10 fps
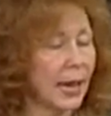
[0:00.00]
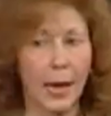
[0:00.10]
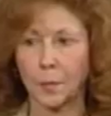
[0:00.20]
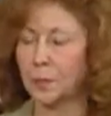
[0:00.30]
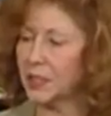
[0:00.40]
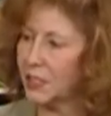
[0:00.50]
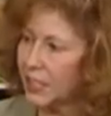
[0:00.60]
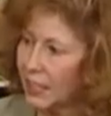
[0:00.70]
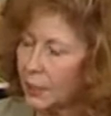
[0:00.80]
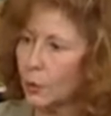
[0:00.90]
at
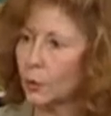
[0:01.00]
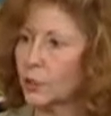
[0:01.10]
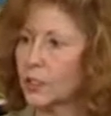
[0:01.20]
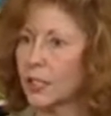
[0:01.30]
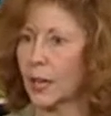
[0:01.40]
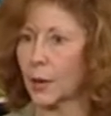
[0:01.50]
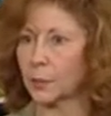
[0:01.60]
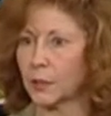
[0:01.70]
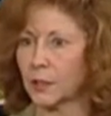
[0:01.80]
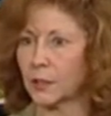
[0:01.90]
particular
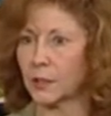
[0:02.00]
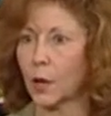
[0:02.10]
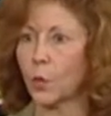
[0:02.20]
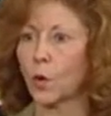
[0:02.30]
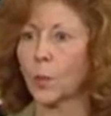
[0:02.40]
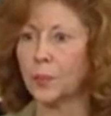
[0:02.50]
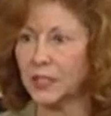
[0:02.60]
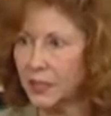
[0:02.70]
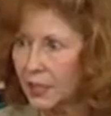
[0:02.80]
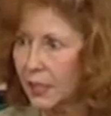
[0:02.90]
synapses where
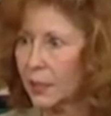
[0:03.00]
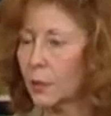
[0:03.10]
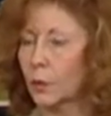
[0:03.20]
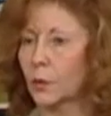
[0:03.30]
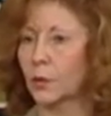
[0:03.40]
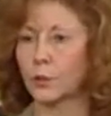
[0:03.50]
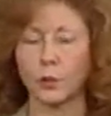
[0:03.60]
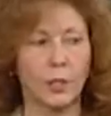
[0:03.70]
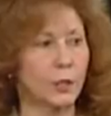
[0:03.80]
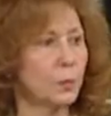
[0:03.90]
particular
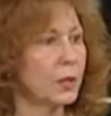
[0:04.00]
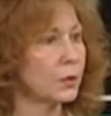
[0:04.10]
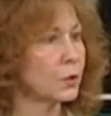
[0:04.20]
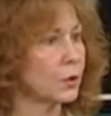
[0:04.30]
neurotransmitters are